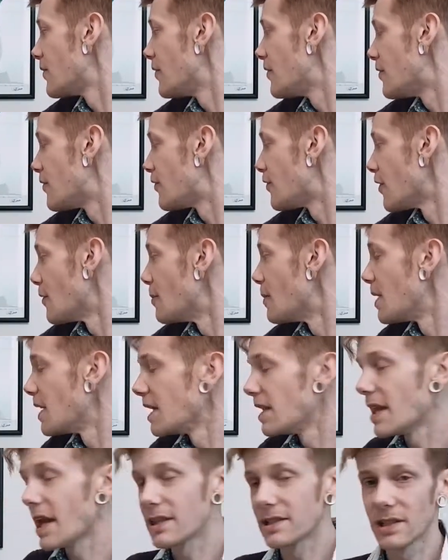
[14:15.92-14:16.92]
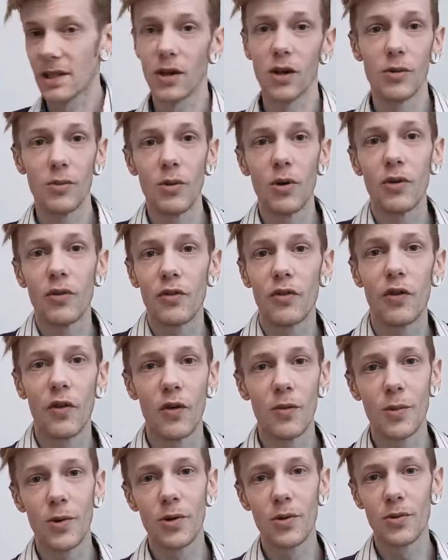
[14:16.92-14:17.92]
for me, that's a lot more
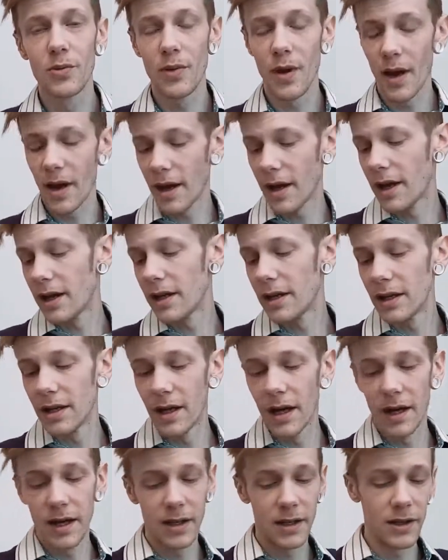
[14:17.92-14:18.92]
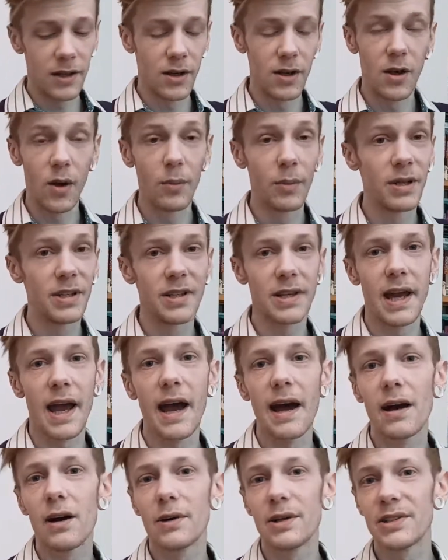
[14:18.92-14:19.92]
formal. Uh, uh,
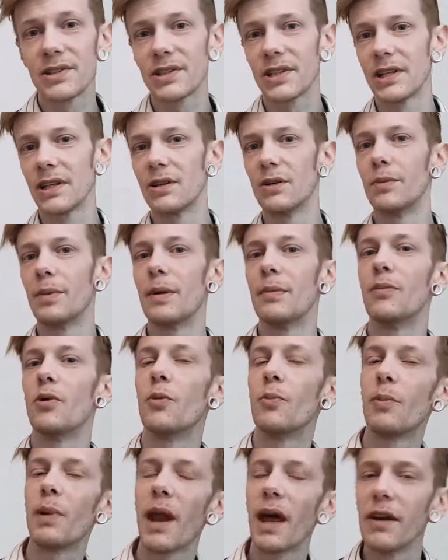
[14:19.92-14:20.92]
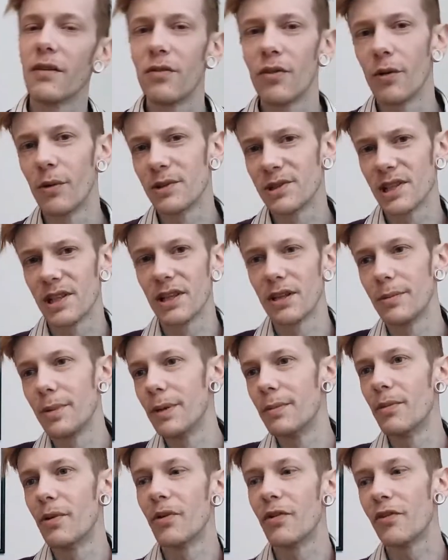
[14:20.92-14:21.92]
L'Homme it's a little bit more playful, it's a little
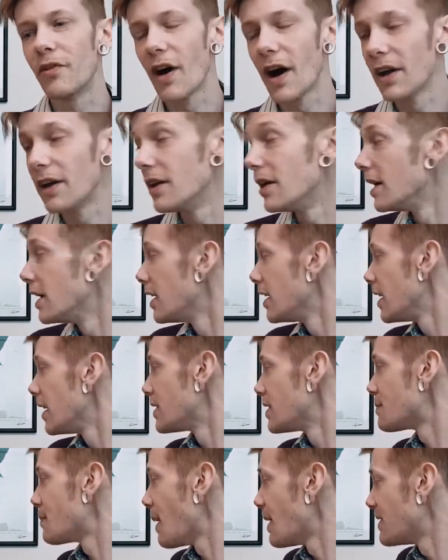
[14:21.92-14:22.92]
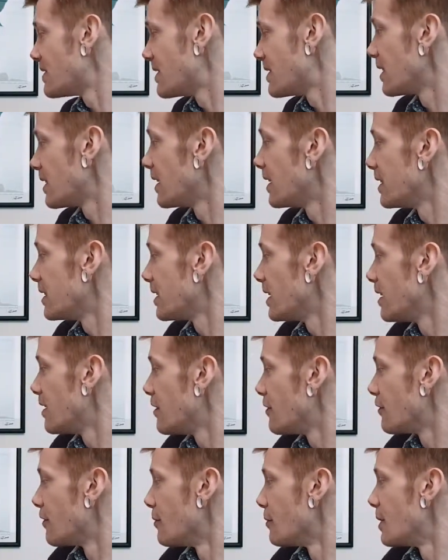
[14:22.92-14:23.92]
bit more fun. It's basically
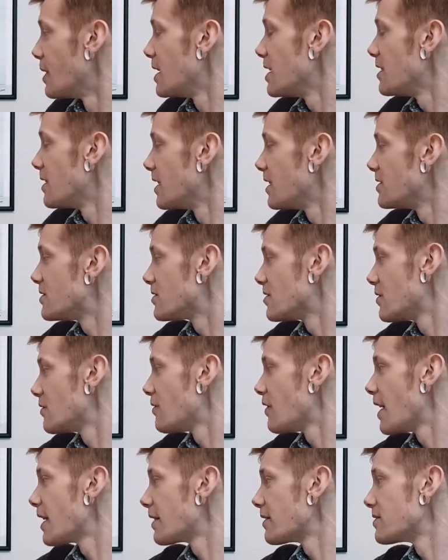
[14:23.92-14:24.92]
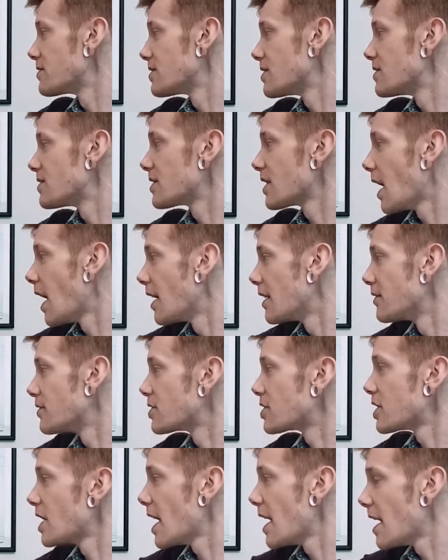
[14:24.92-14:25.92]
for me, these two fragrances kind of
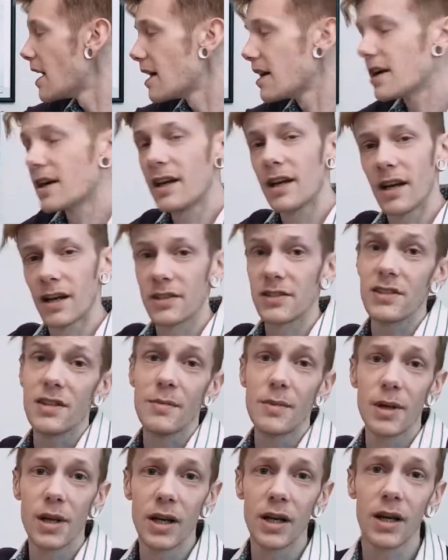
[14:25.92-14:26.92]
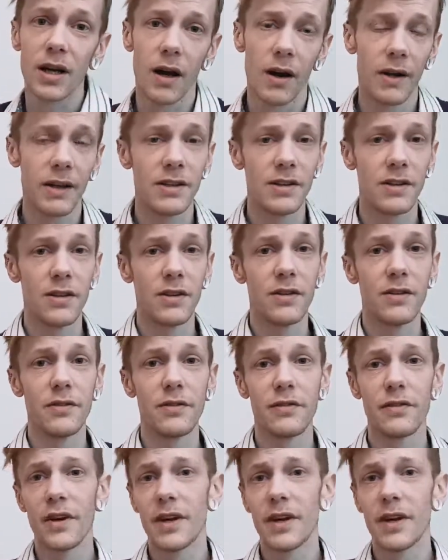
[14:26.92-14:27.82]
share a similar kind of